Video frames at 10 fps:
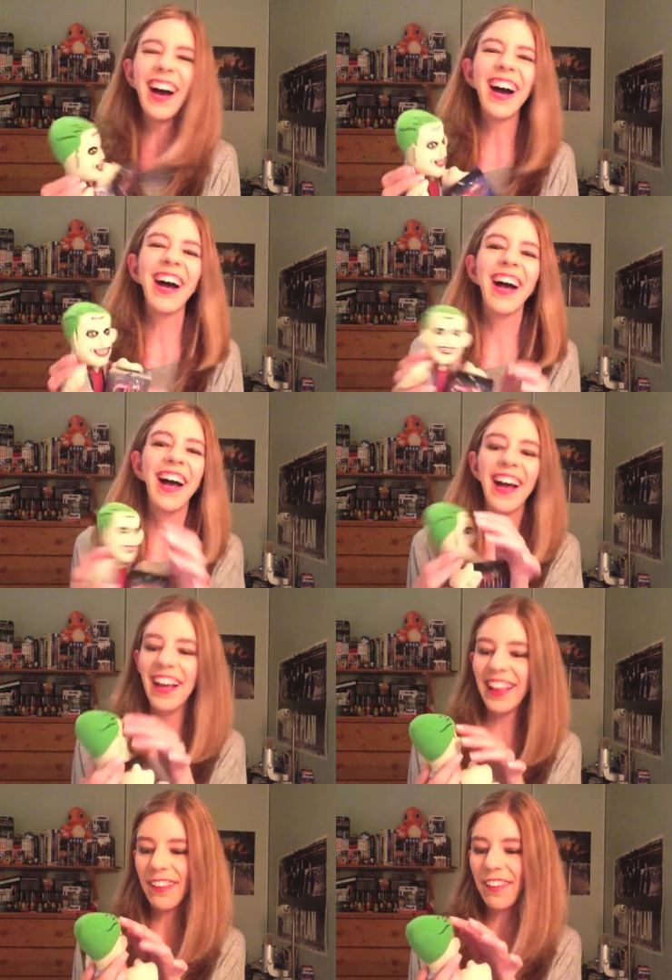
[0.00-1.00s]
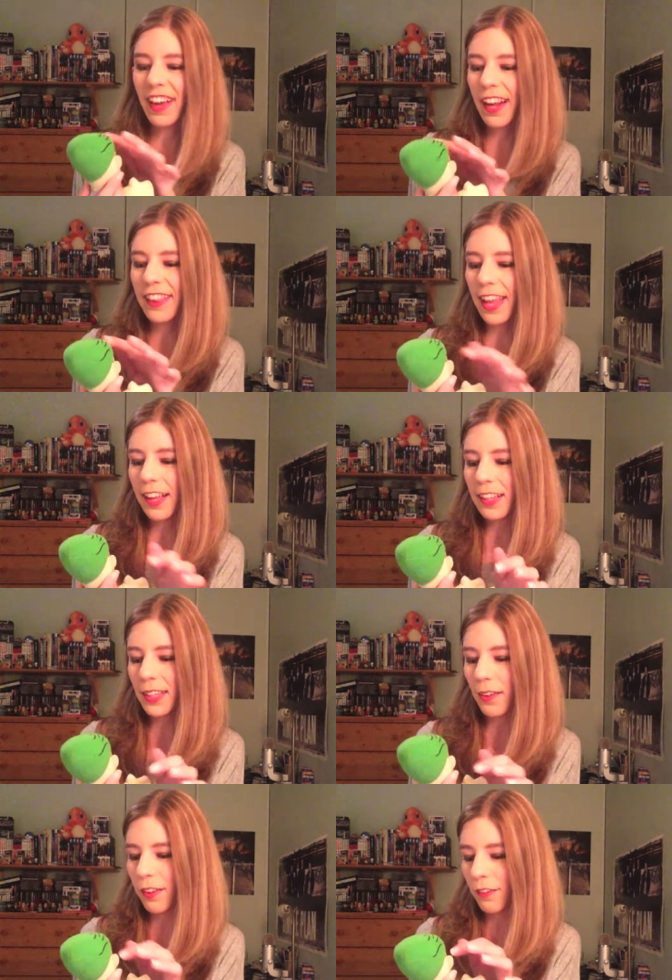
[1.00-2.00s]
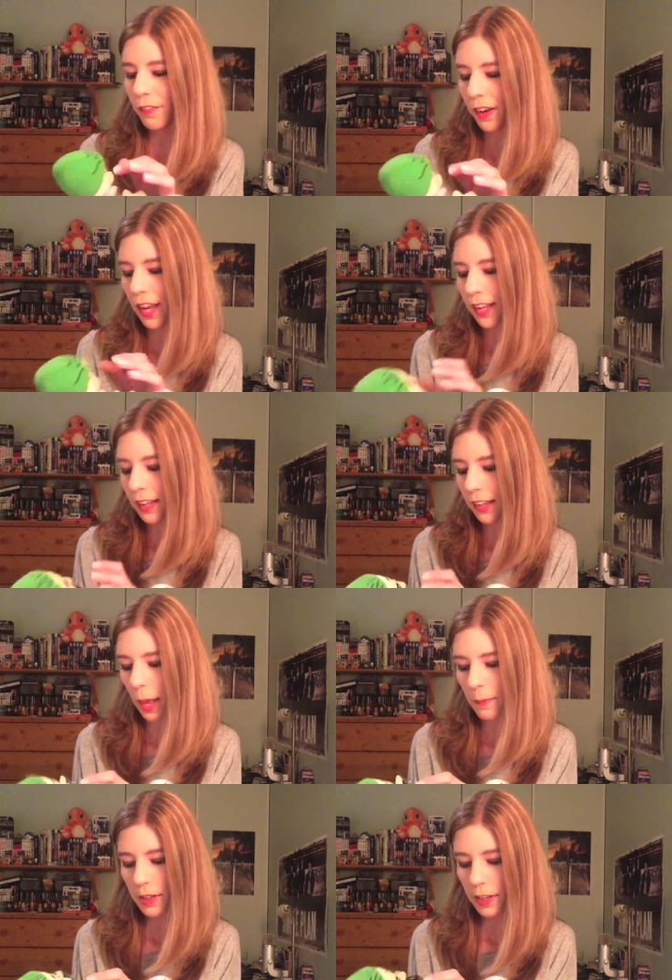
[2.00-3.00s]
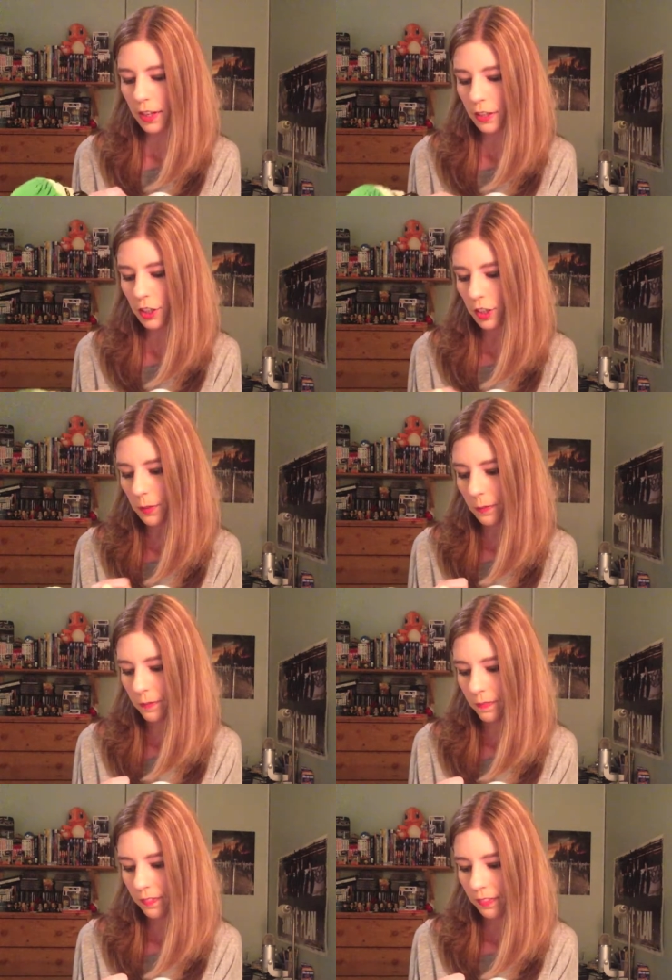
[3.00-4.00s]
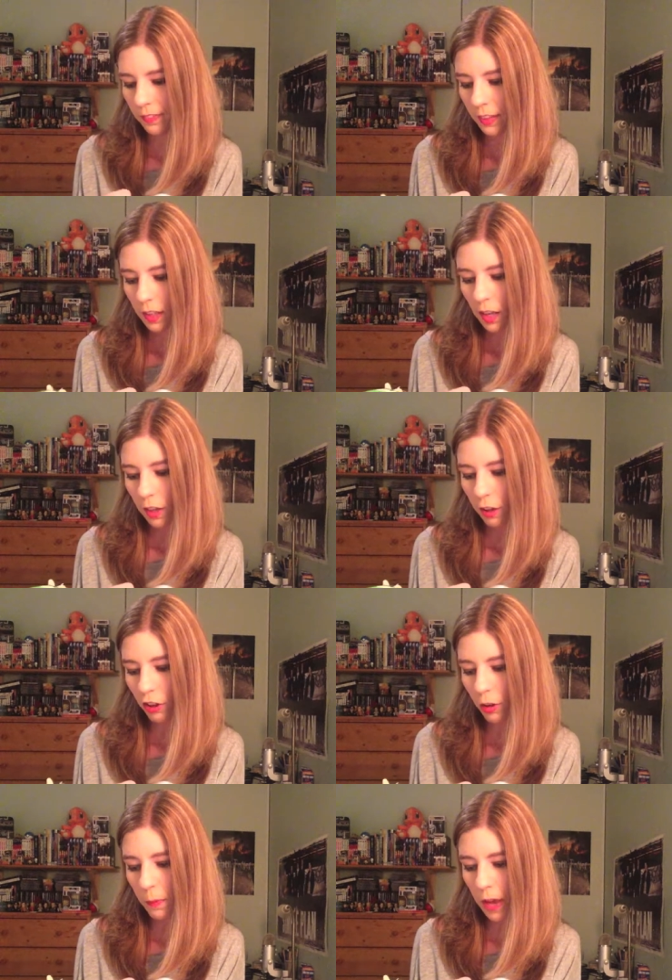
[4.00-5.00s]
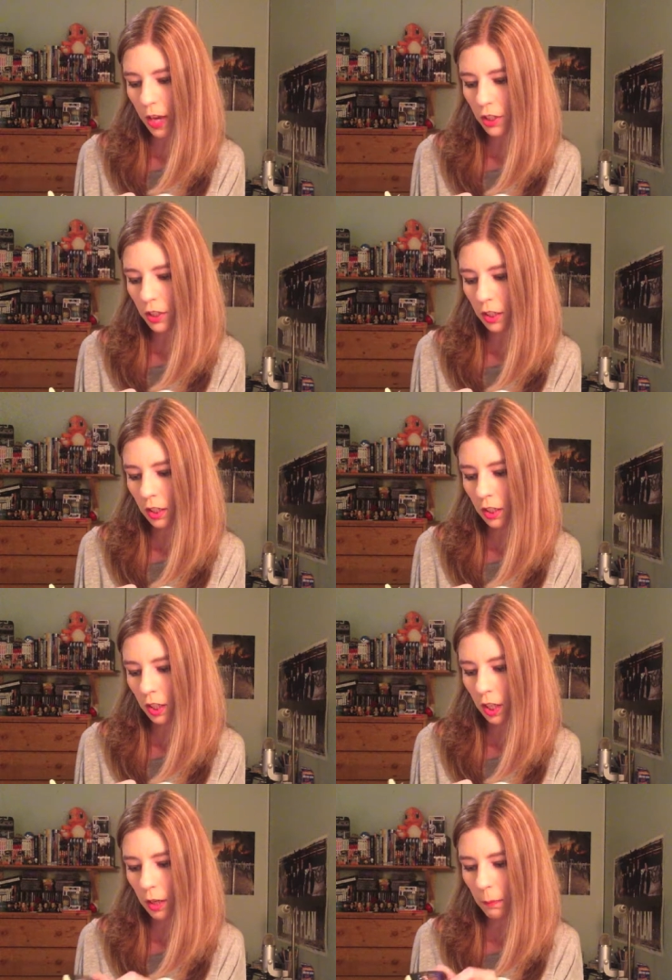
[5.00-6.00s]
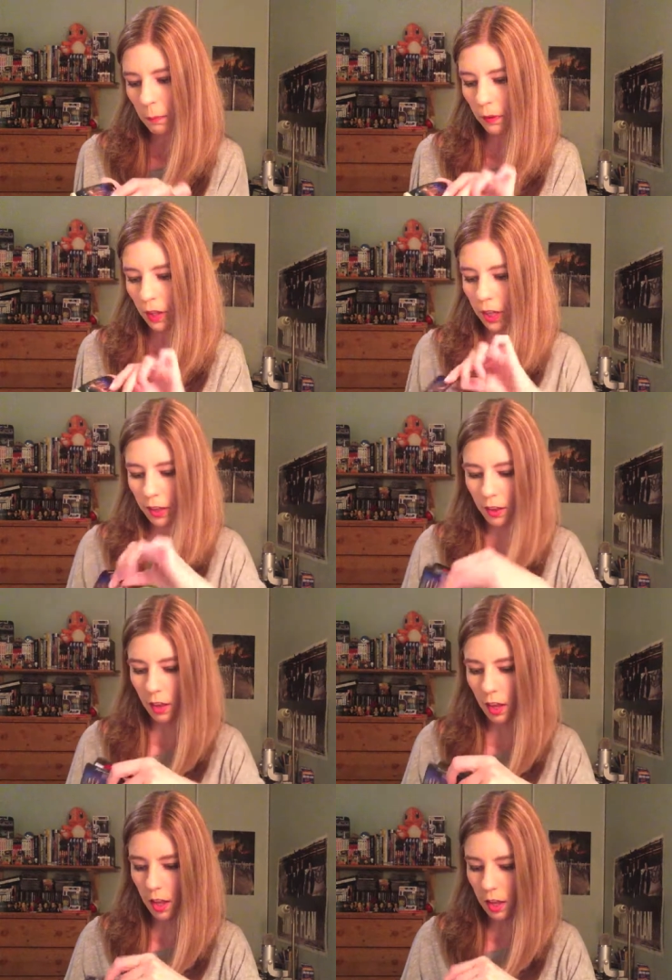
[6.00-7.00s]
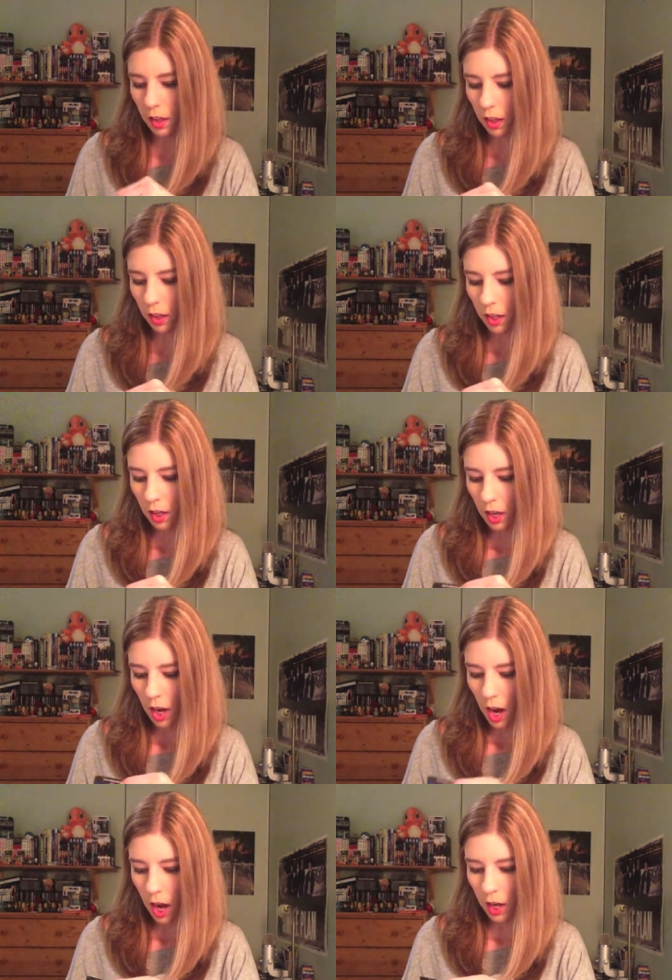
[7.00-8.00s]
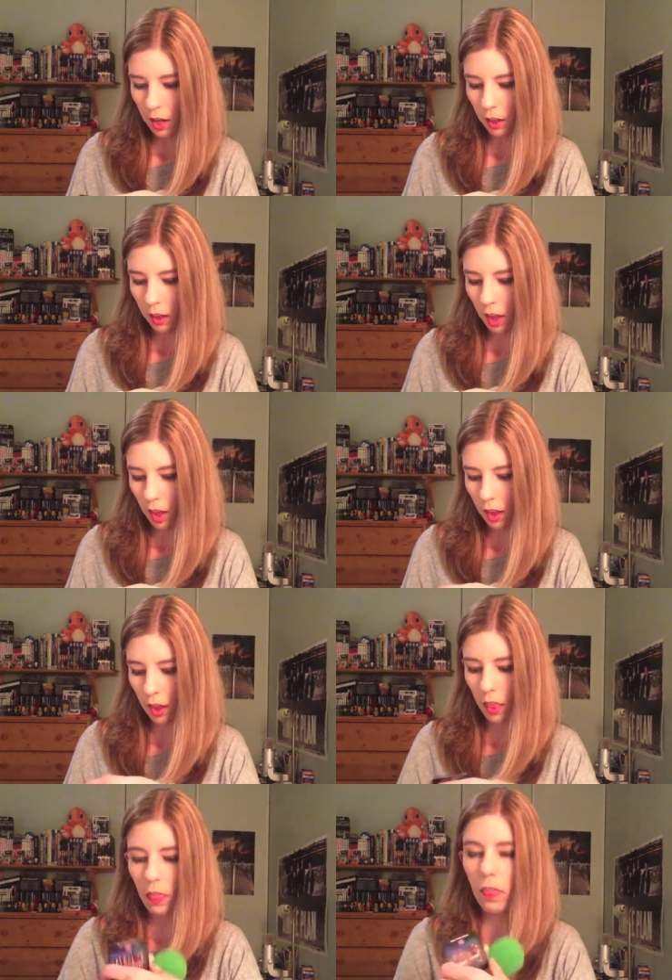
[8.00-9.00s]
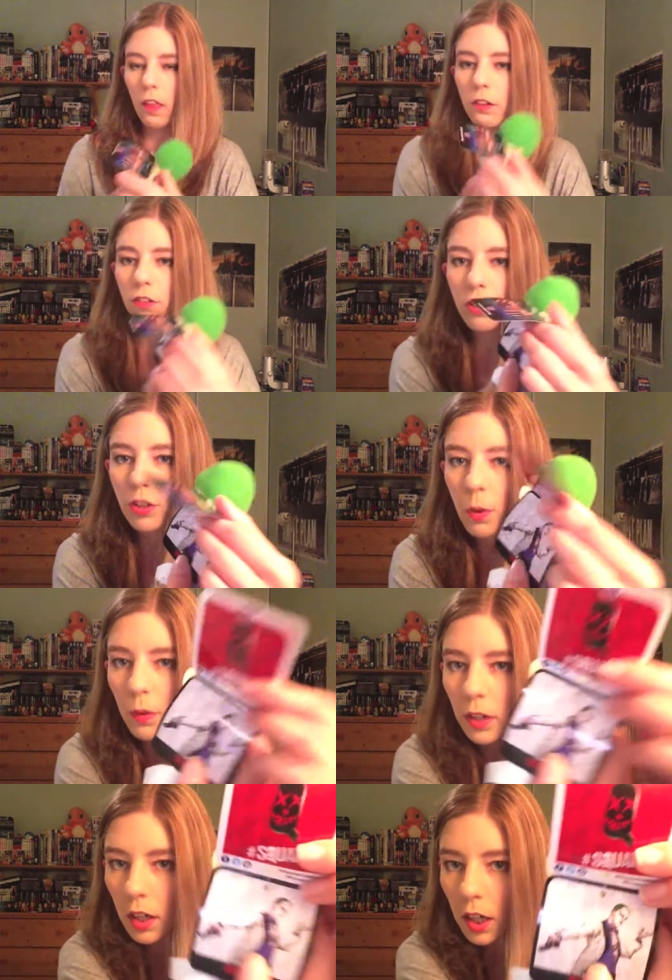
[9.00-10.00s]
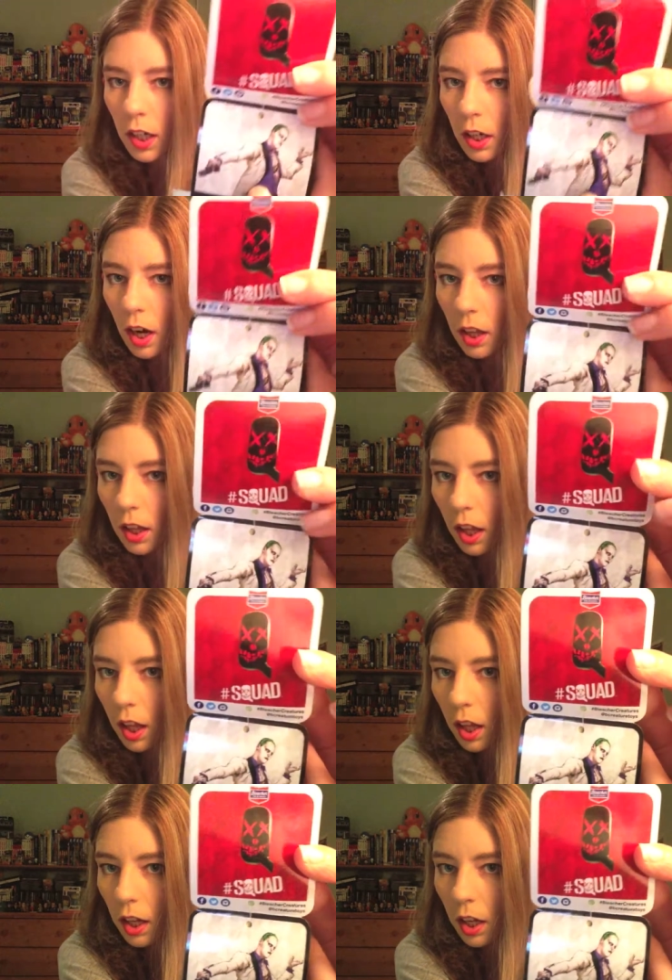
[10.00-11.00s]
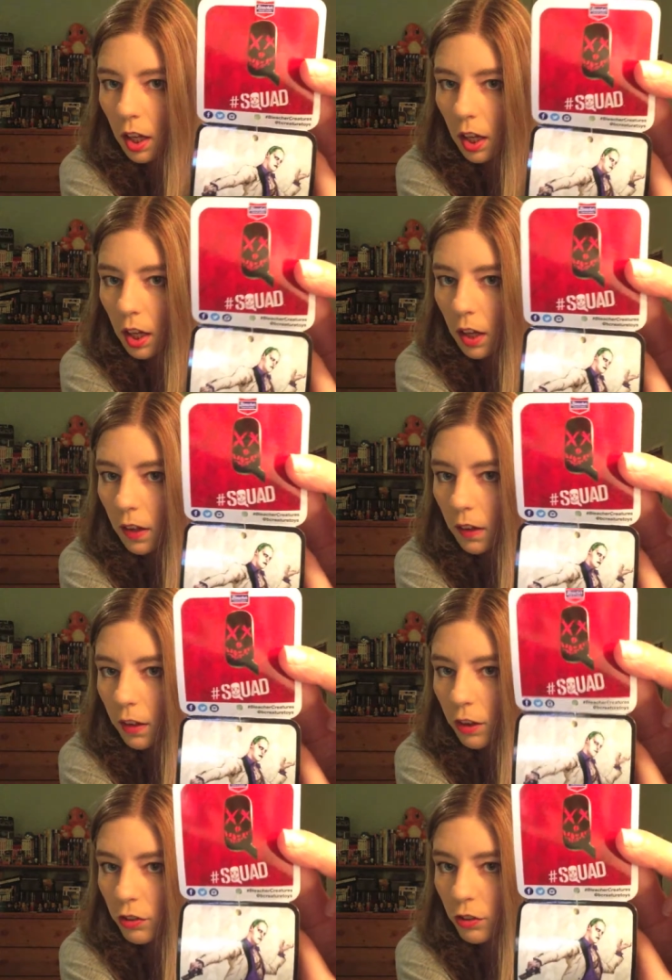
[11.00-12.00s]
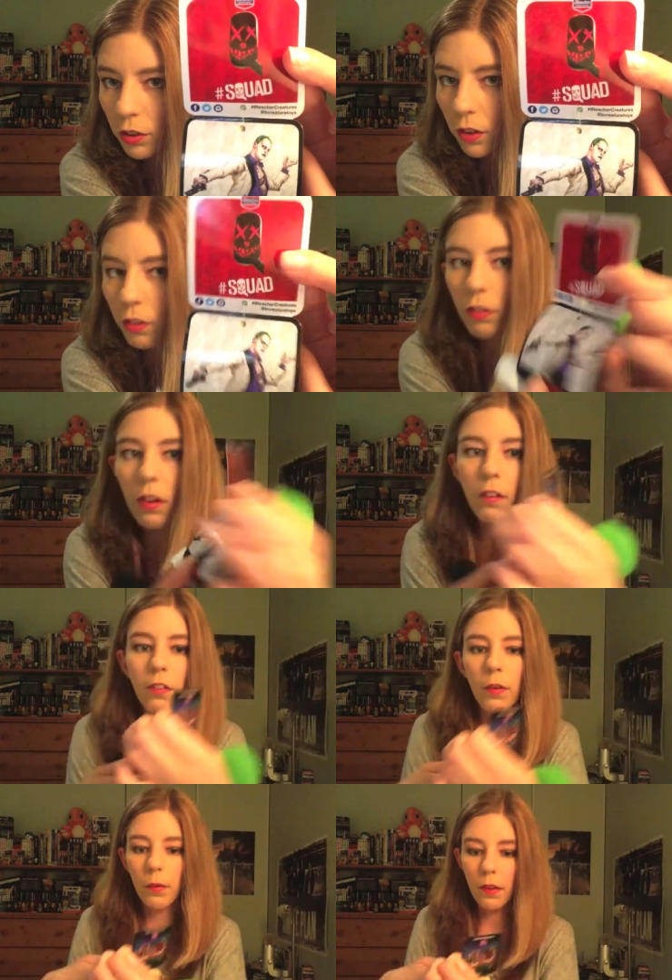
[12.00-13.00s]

got a tattoo on the forehead. Damaged. This your passion in says, And it says the Joker. And then show you other stuff. So